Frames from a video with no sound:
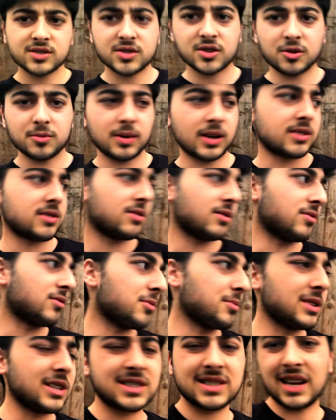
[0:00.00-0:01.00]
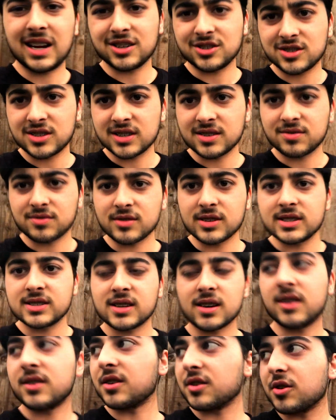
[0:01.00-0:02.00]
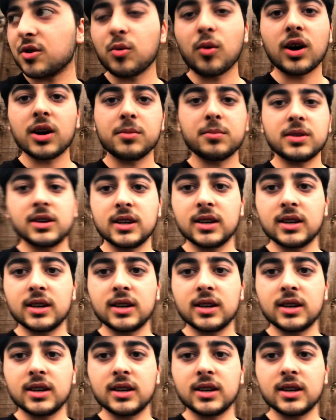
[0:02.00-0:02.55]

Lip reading: just go back to a room. It's actually freezing. I don't know why I'm